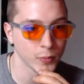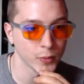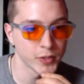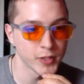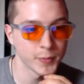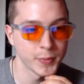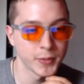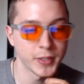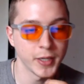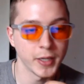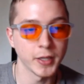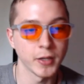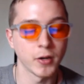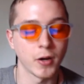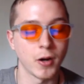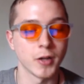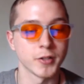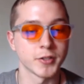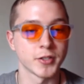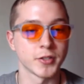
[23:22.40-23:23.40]
Precipitating
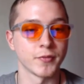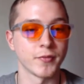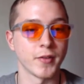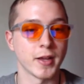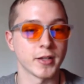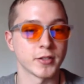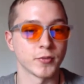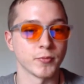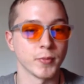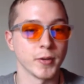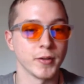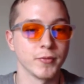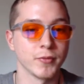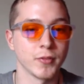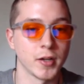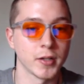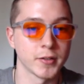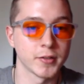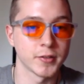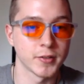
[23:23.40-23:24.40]
causes of acid
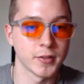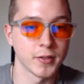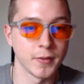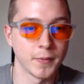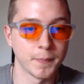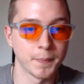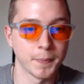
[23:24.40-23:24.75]
reflux,